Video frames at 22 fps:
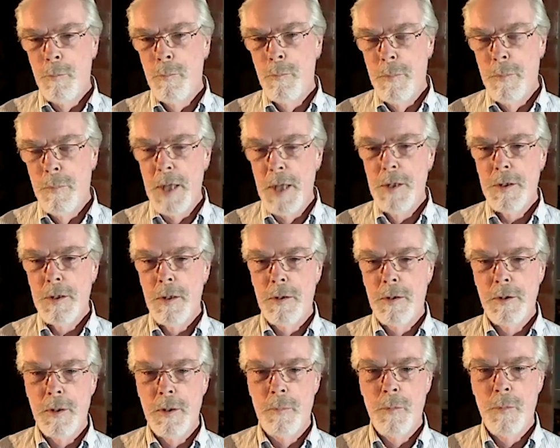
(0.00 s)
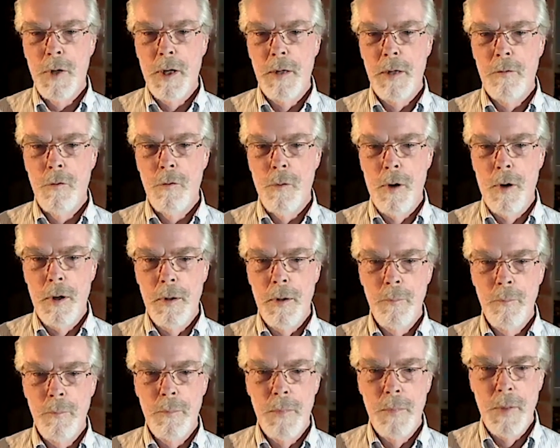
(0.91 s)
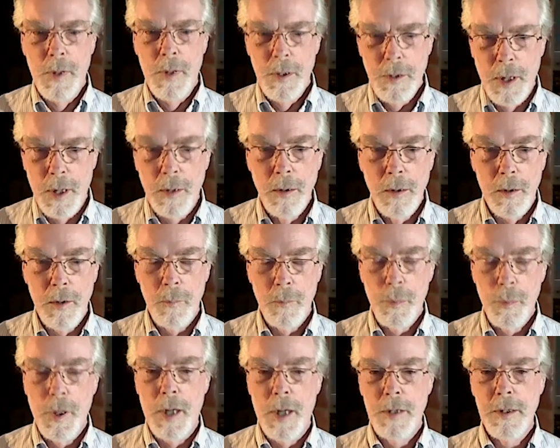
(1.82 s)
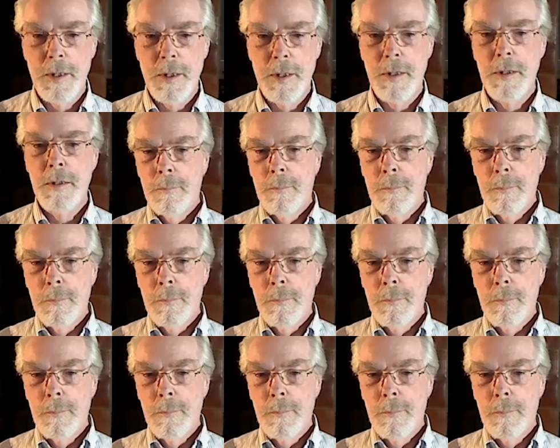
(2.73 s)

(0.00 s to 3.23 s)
based on some kind of quantum tunneling process.